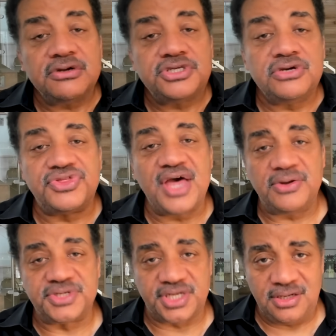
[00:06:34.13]

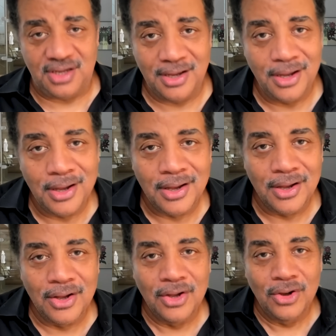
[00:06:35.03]
2000
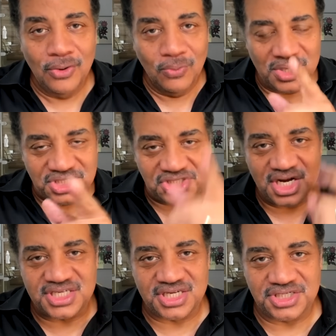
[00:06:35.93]
was
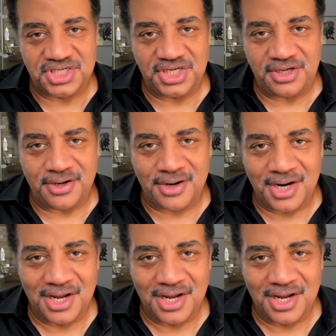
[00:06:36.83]
just such a year.